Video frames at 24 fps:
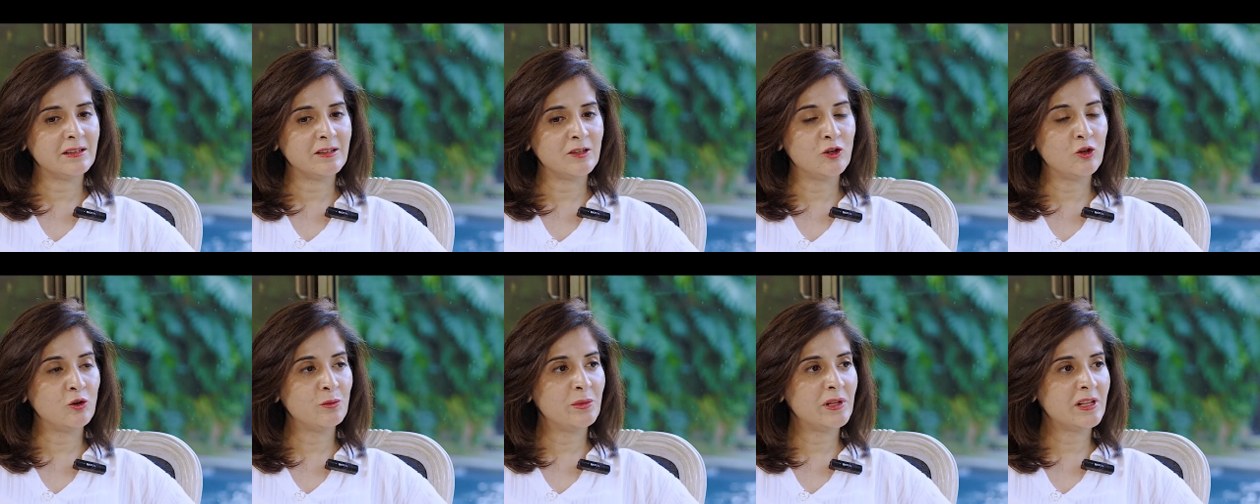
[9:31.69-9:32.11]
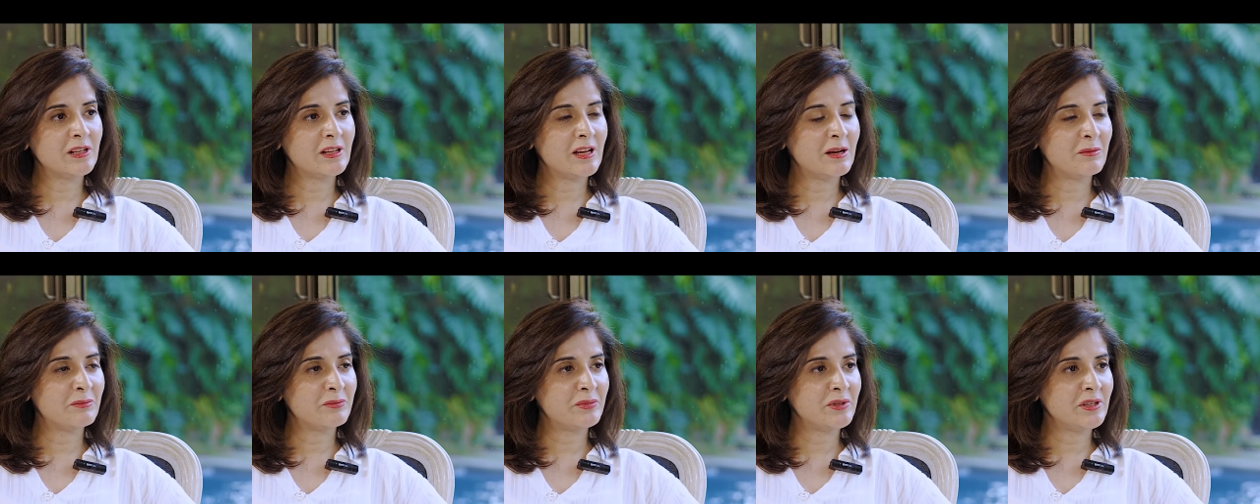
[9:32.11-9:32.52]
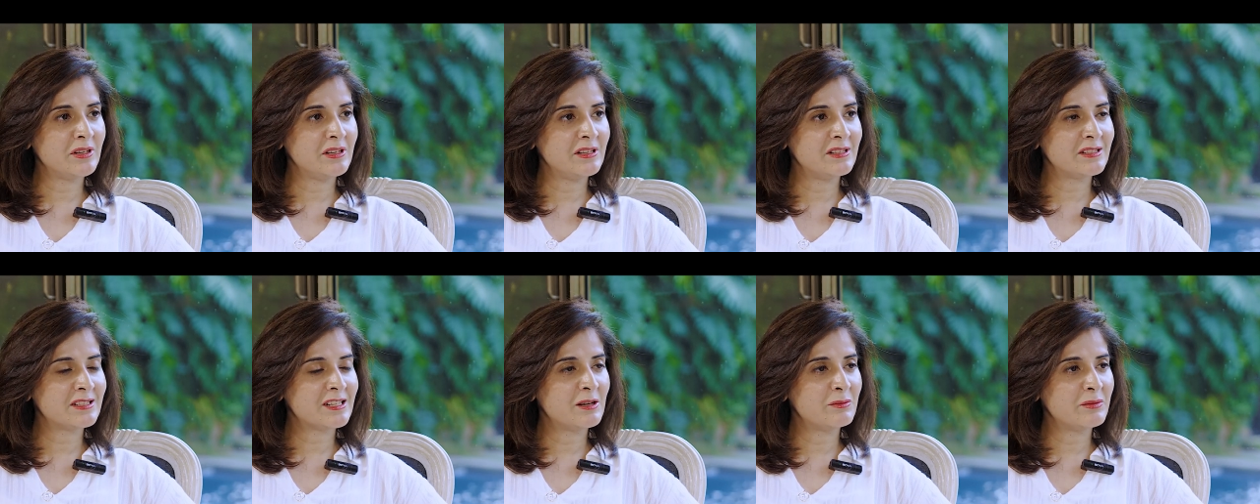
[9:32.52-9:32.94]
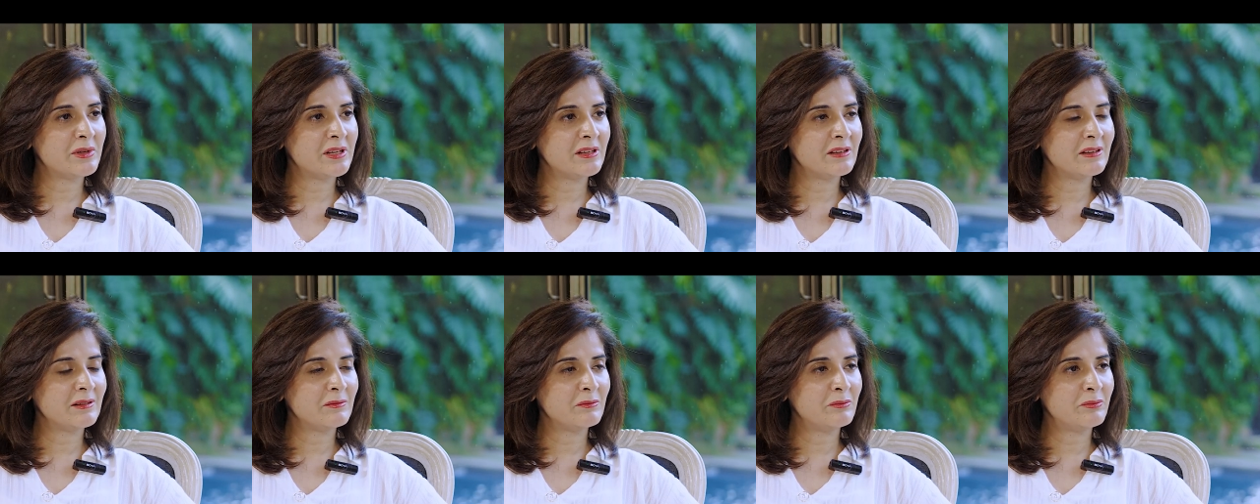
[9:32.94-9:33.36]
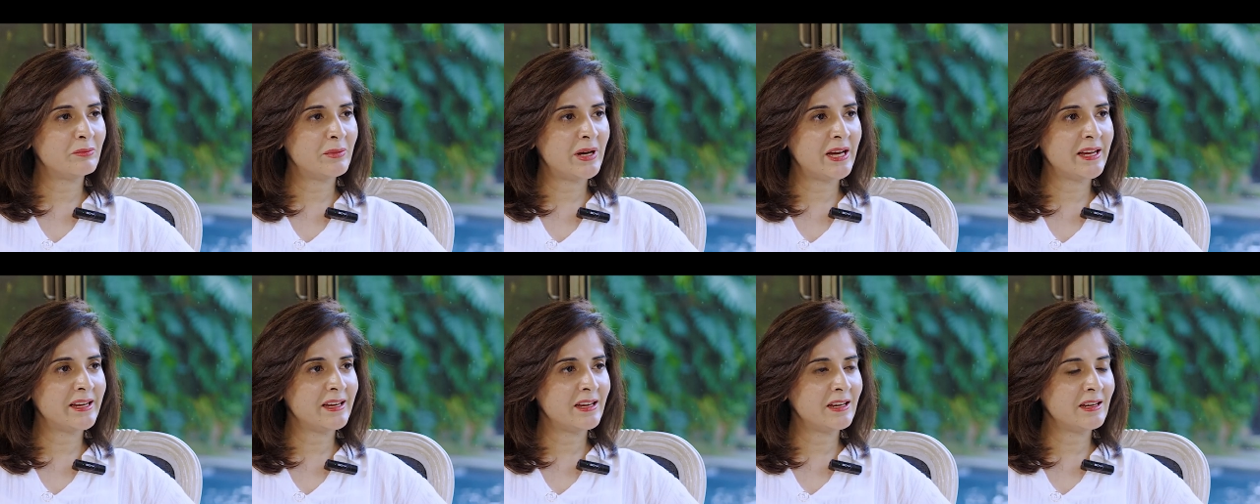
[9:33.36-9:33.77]
global companies coming,
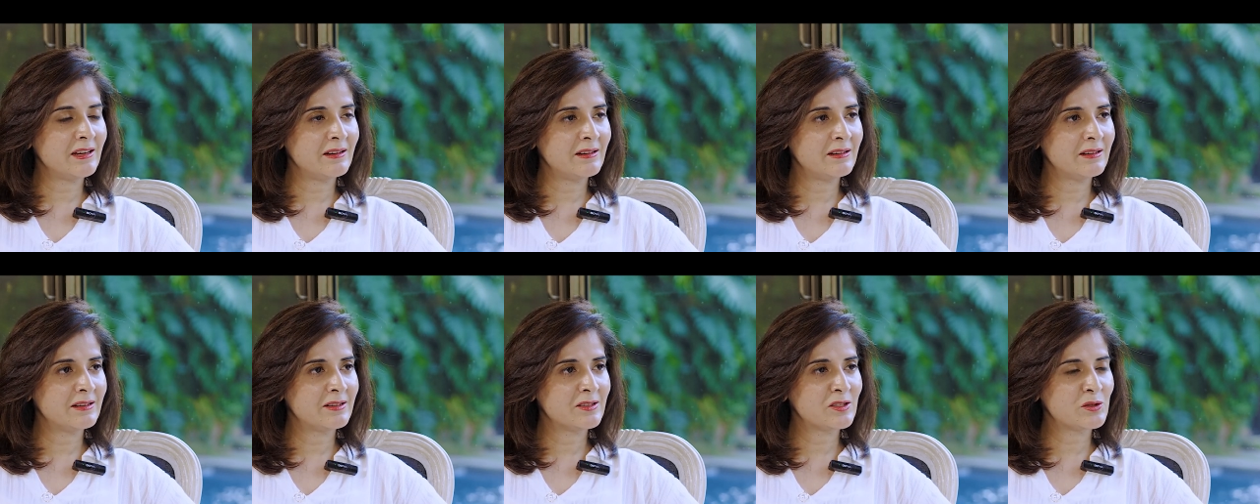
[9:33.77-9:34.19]
buying